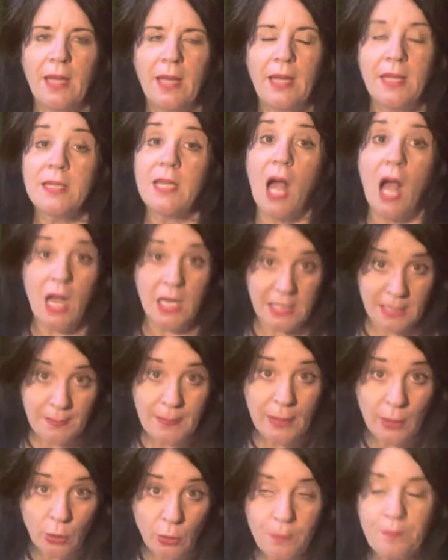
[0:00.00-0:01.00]
it's a
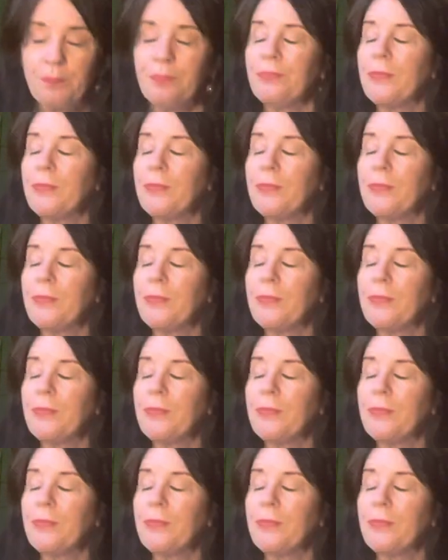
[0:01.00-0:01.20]
hospital.